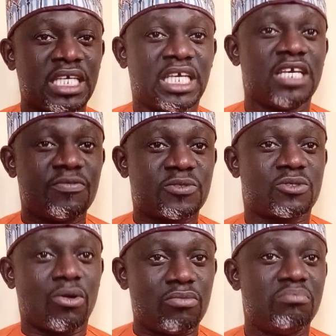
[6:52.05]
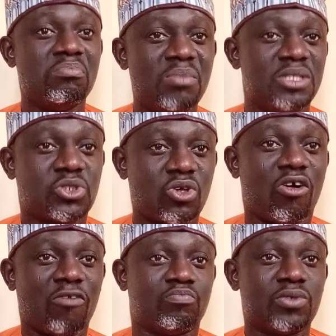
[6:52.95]
gives some measure
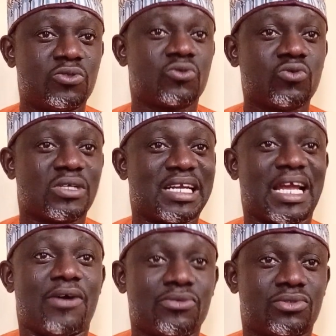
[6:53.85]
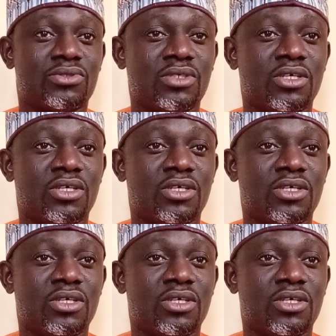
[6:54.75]
of political clout,